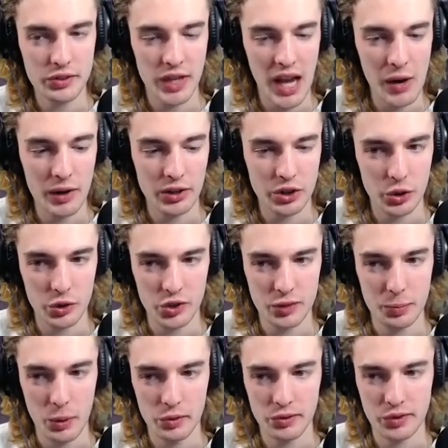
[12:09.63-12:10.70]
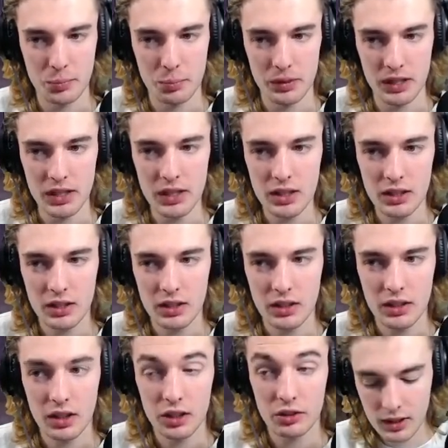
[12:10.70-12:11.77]
character is supposed to be.
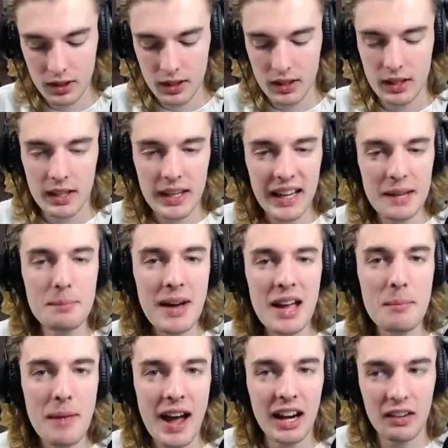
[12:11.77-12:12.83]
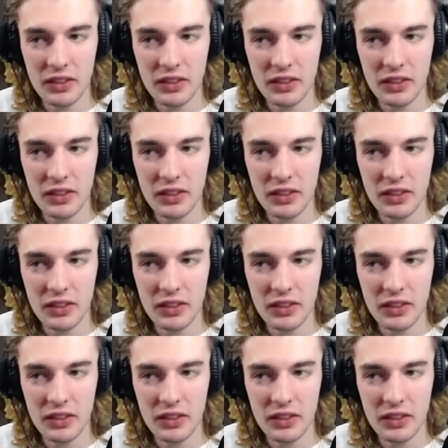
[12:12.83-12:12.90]
In my mind,